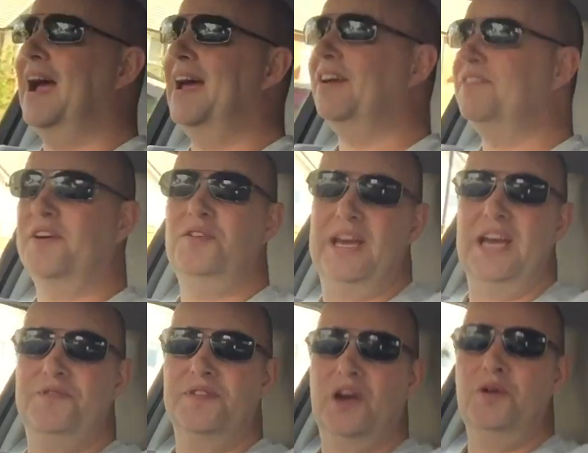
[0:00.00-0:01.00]
and I'd phoned
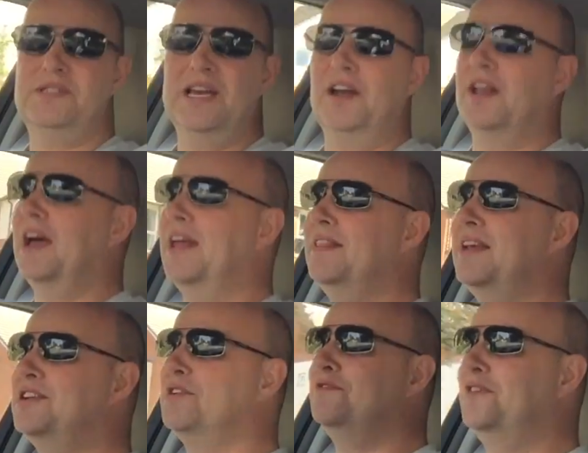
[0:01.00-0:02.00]
ahead for the hotel and
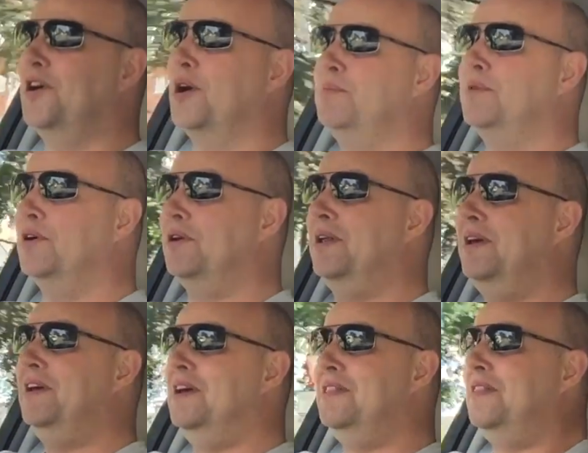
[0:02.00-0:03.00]
they'd confirmed that
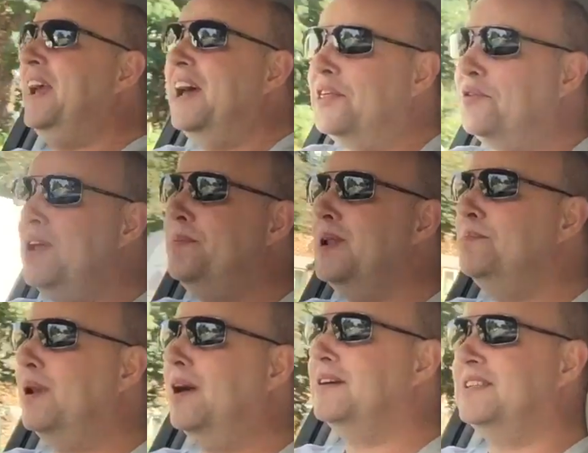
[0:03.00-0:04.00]
they had a 3-pin
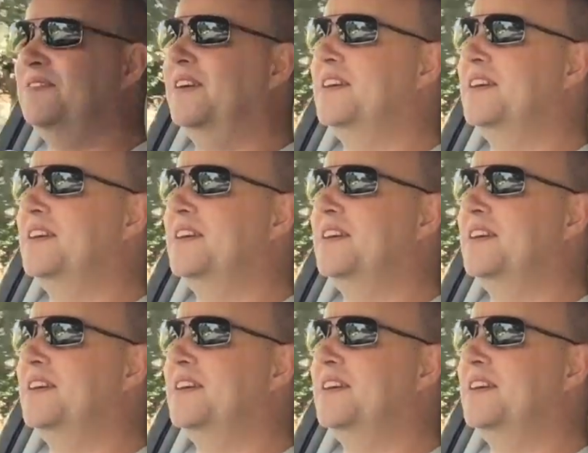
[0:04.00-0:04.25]
plug. In